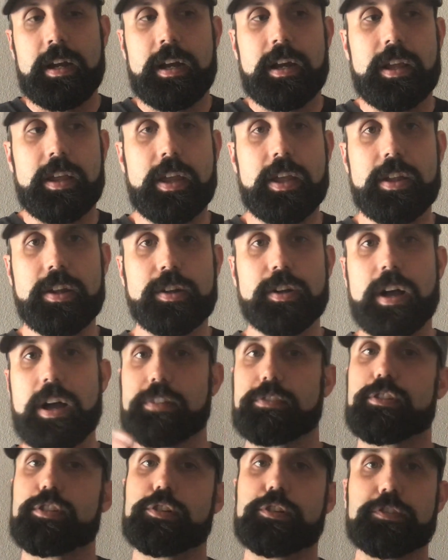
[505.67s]
you'll
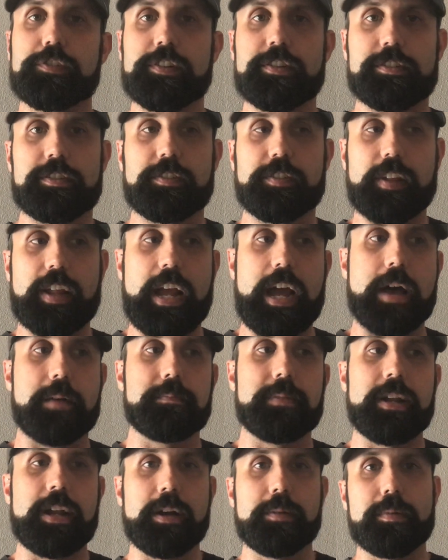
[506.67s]
have two versions of the app,
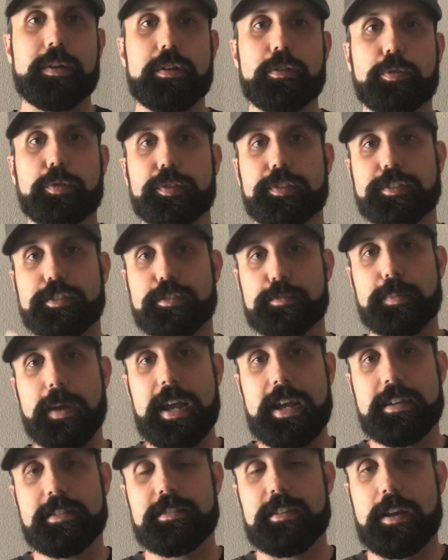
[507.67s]
MinHub Youth with a
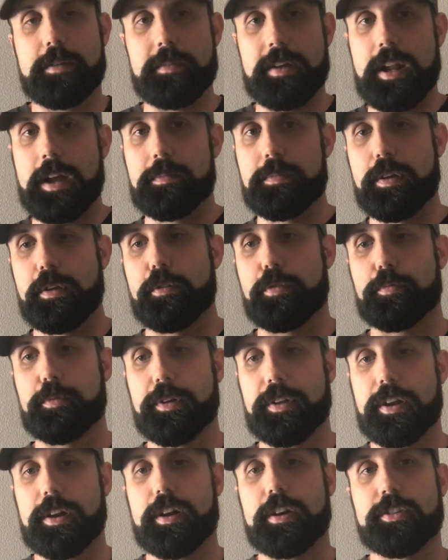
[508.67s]
space and MinHub Youth where
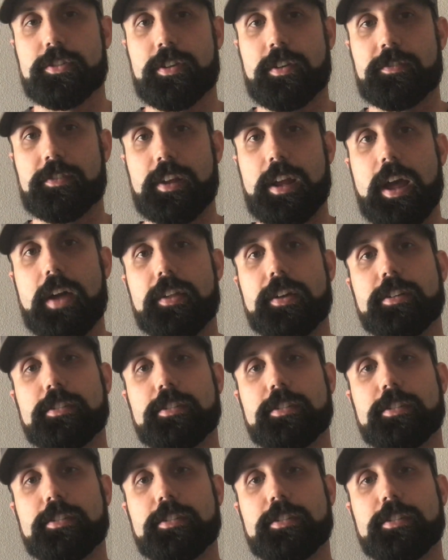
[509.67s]
they're all shoved together.